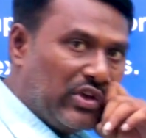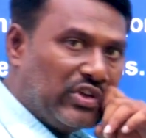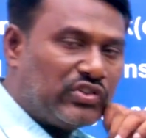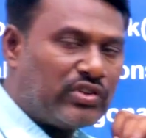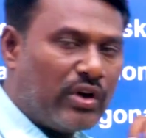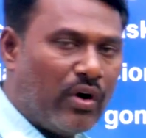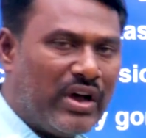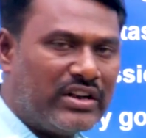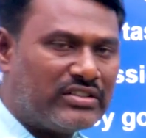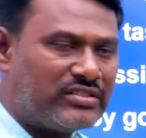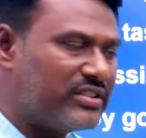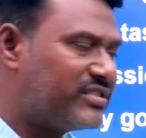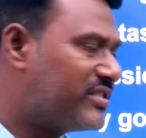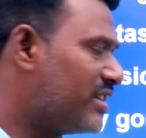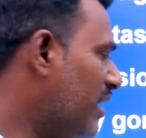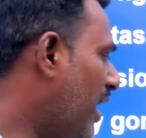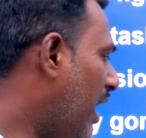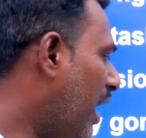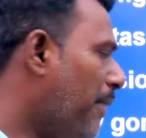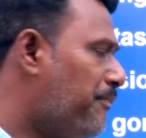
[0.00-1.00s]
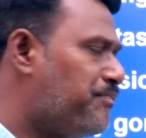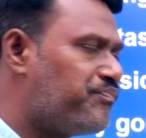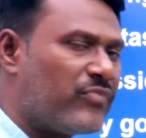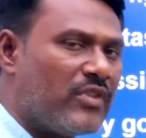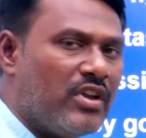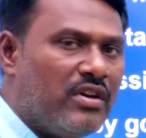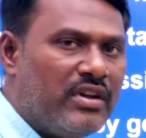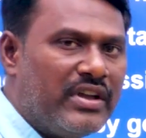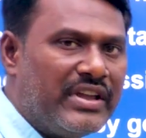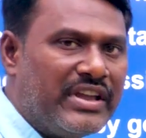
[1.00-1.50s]
so once you see here,
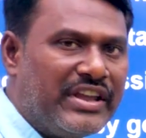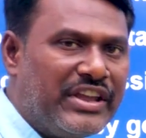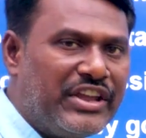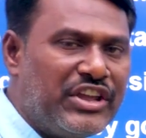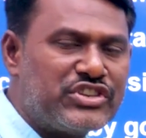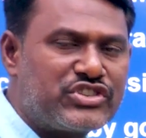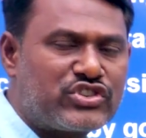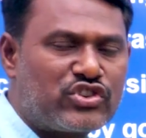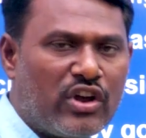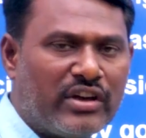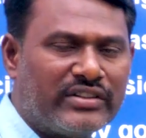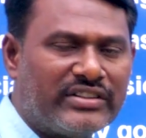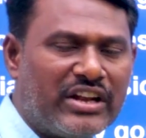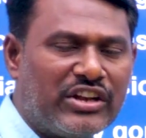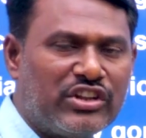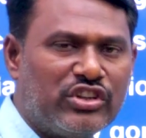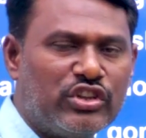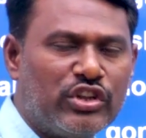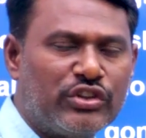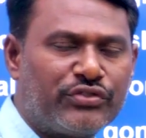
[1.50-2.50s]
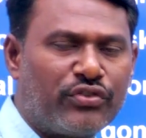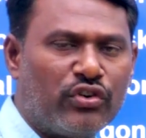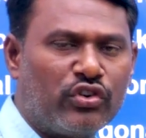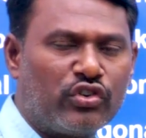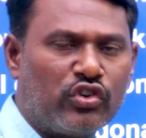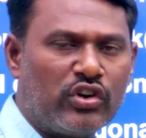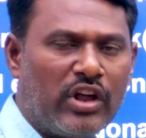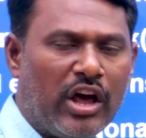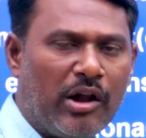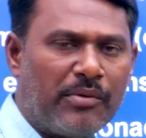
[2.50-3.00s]
estrogen is useful
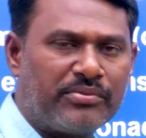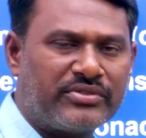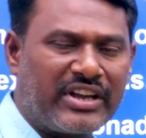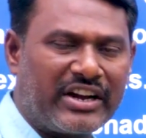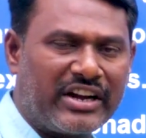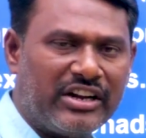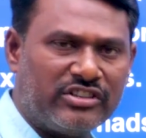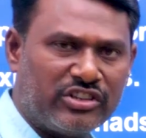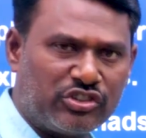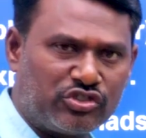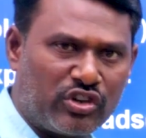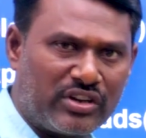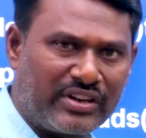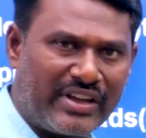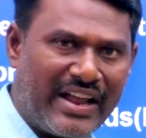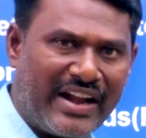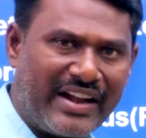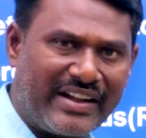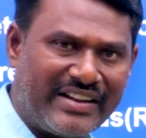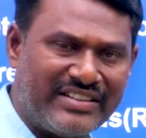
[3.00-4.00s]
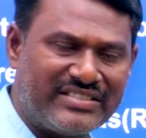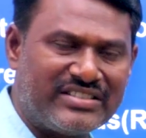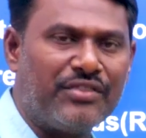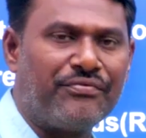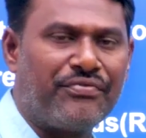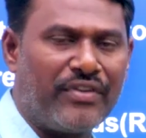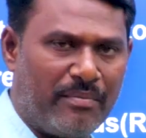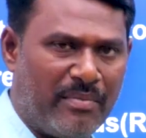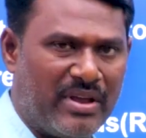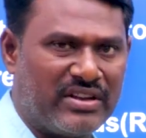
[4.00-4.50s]
to develop secondary sexual characters in
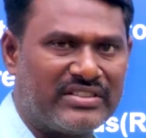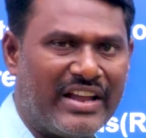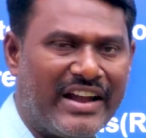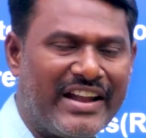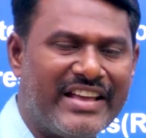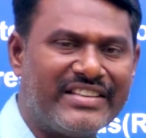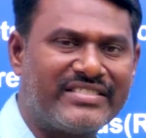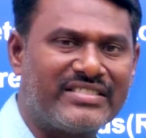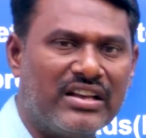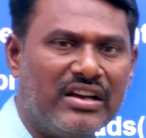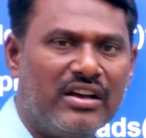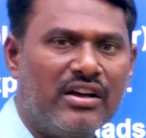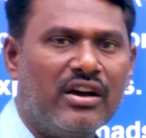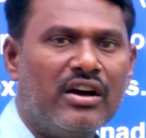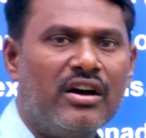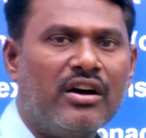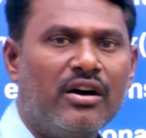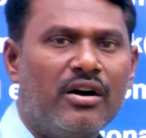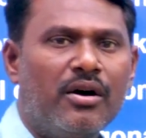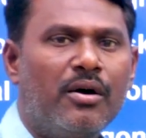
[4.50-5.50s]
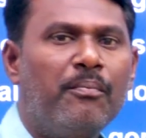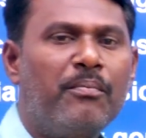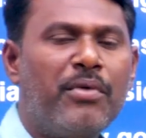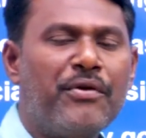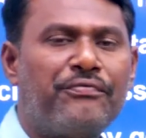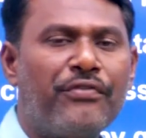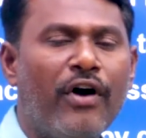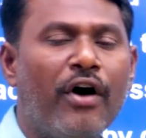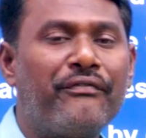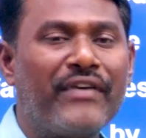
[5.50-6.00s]
females, that is
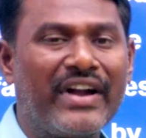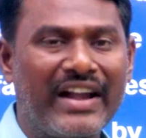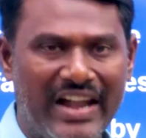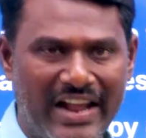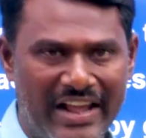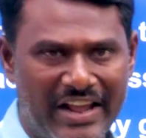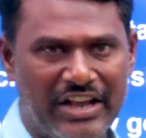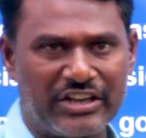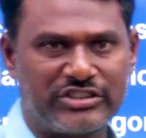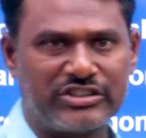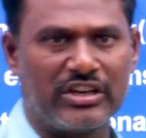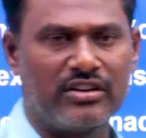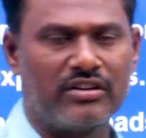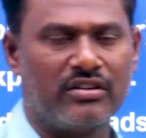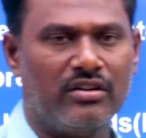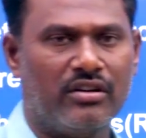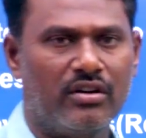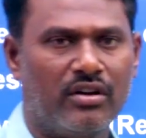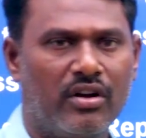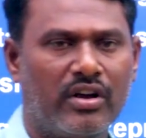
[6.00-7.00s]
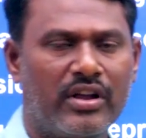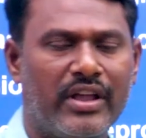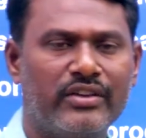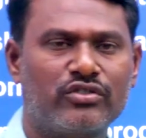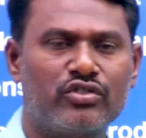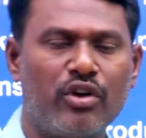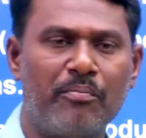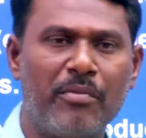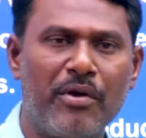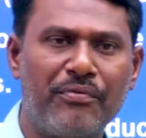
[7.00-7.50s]
before fertilization. Okay,
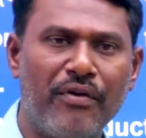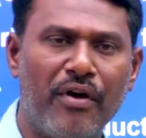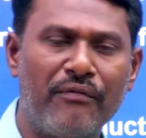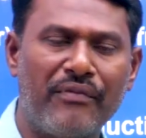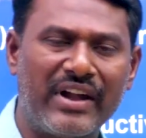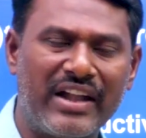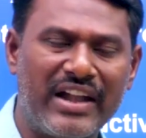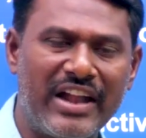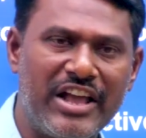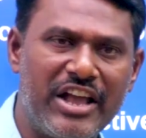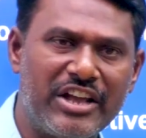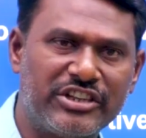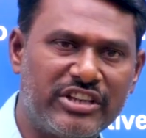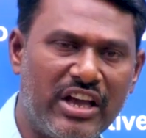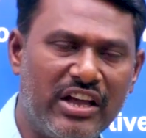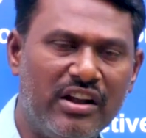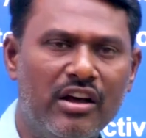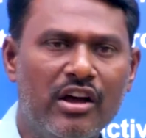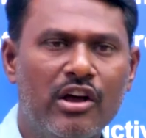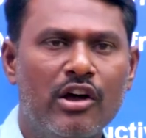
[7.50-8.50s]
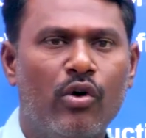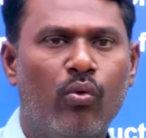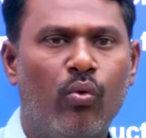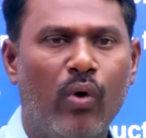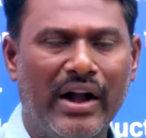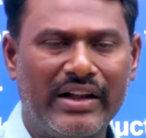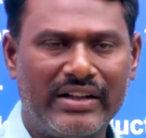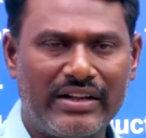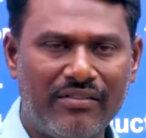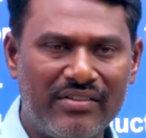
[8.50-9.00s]
so before fertilization,
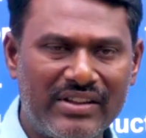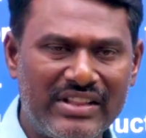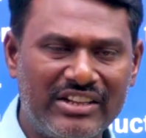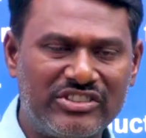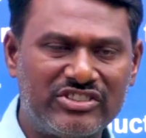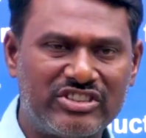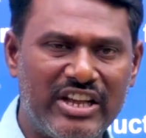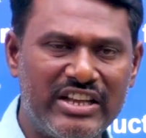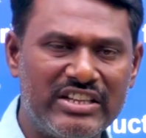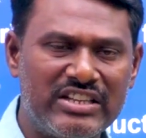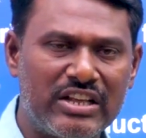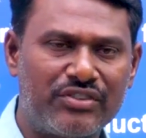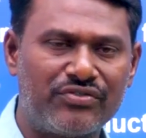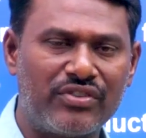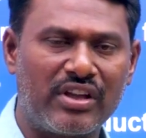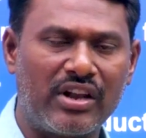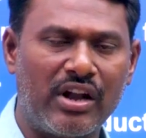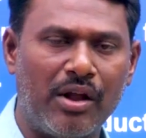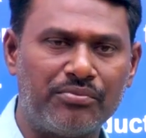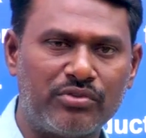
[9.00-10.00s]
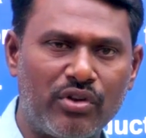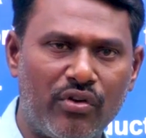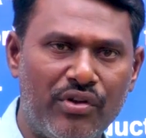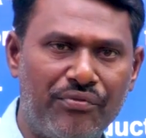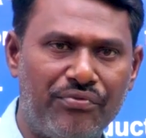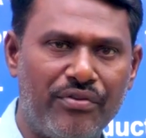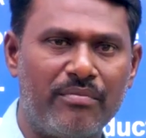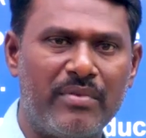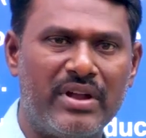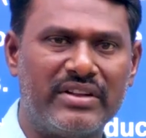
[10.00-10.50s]
whatever the changes we can observe in
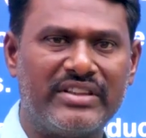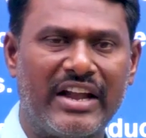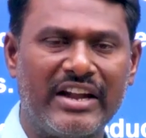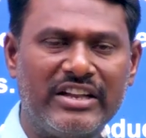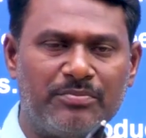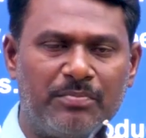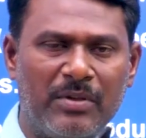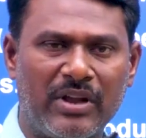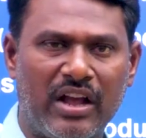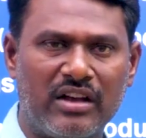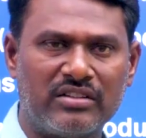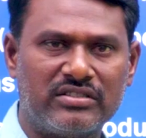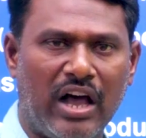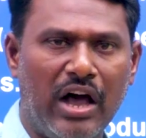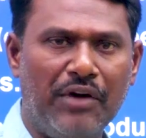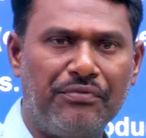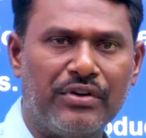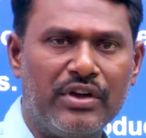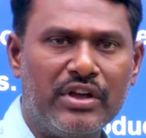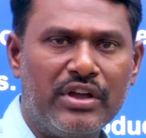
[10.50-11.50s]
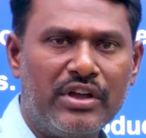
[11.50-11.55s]
females, that is because of